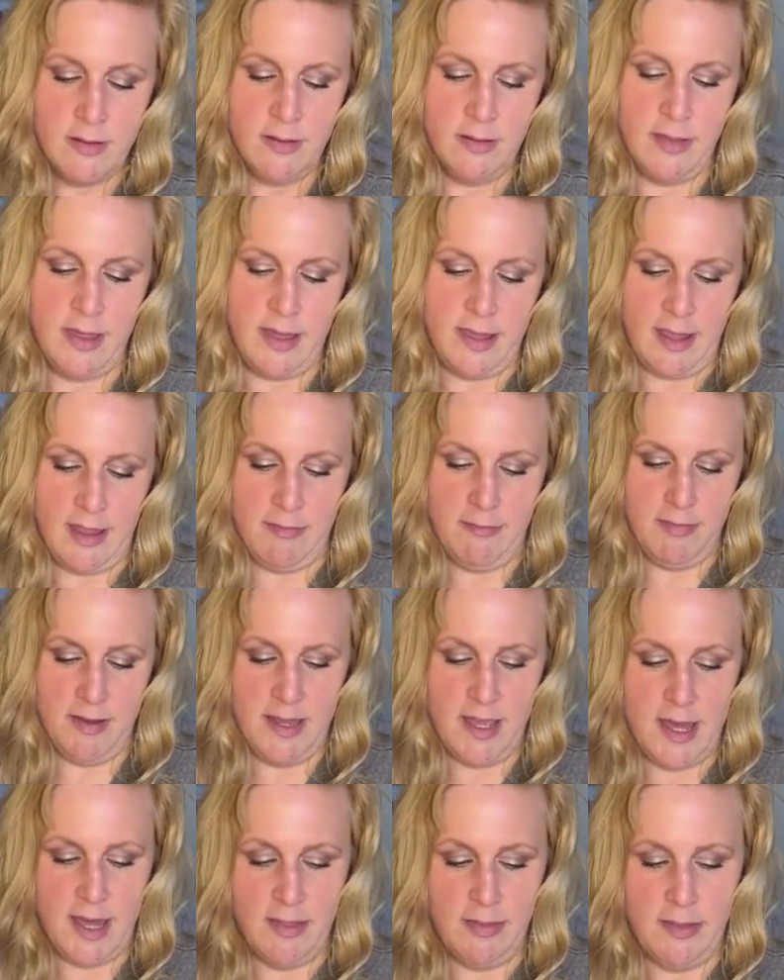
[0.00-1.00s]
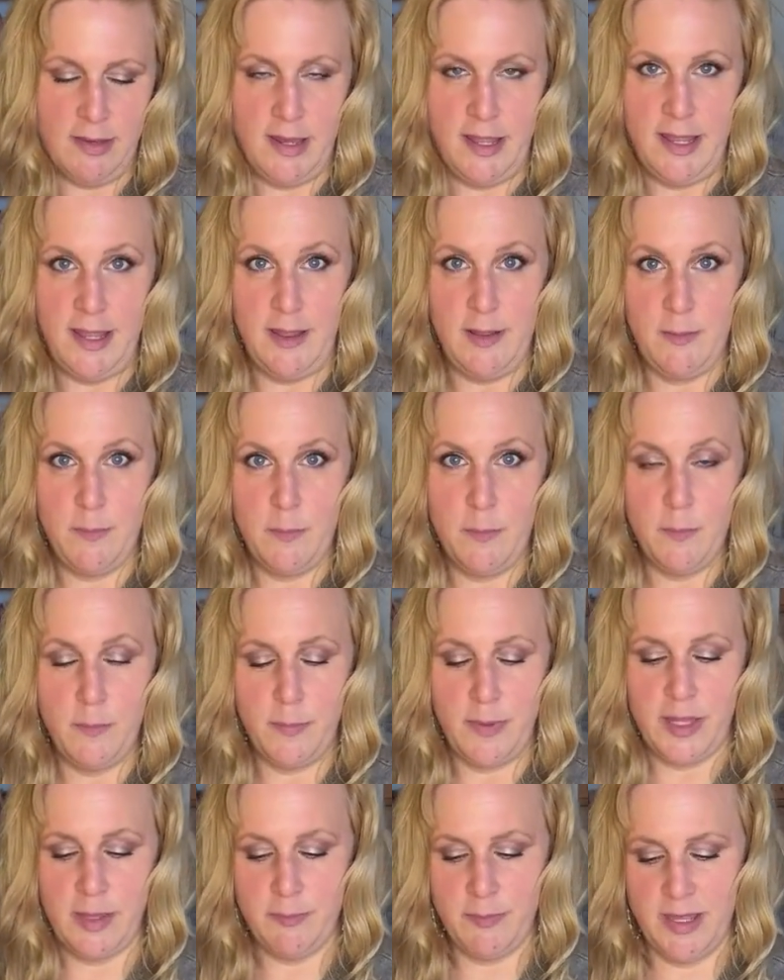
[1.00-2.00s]
Like every holiday,
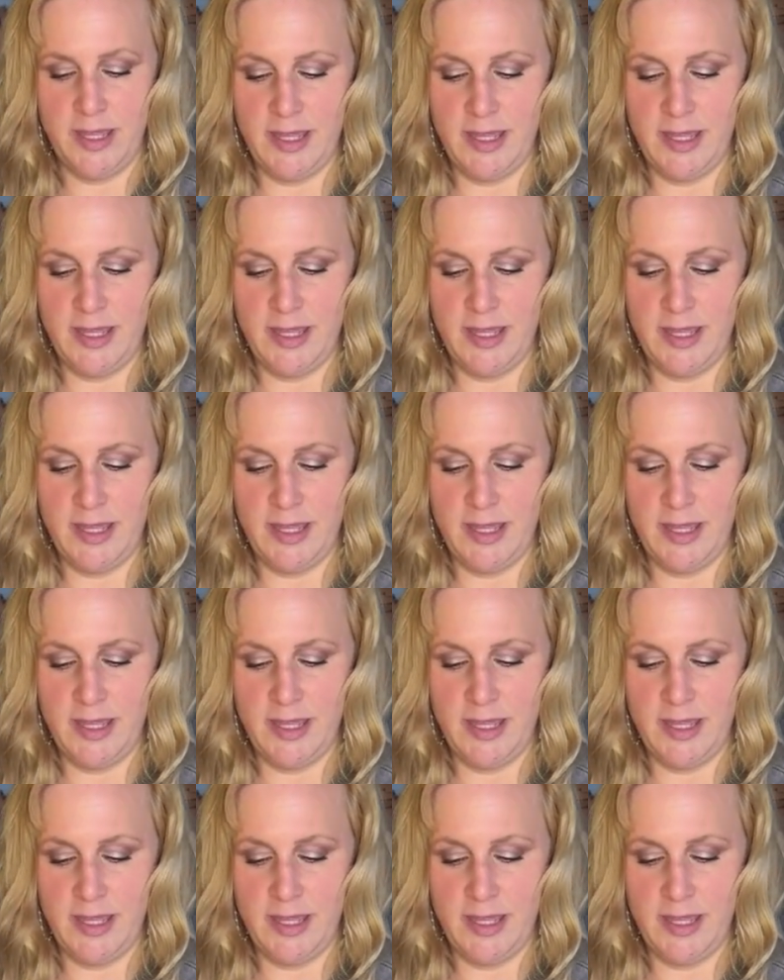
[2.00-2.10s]
me and my